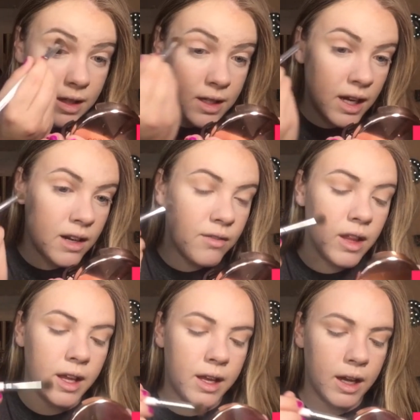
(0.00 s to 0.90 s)
This is kind of
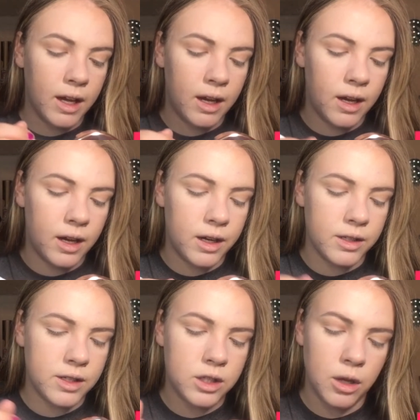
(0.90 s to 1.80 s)
like
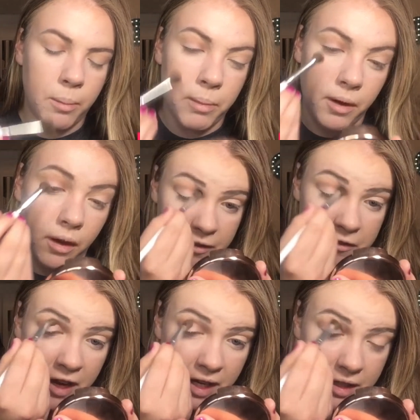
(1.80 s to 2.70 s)
a super
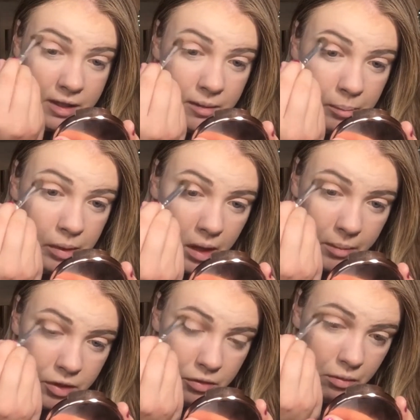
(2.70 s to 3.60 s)
faint
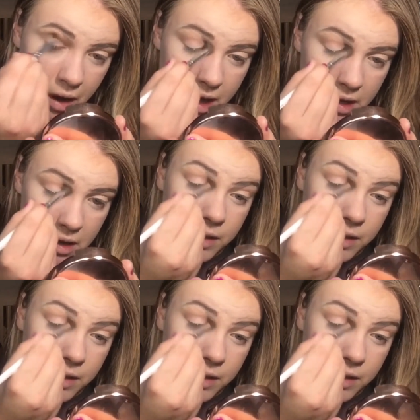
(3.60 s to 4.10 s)
plumish red,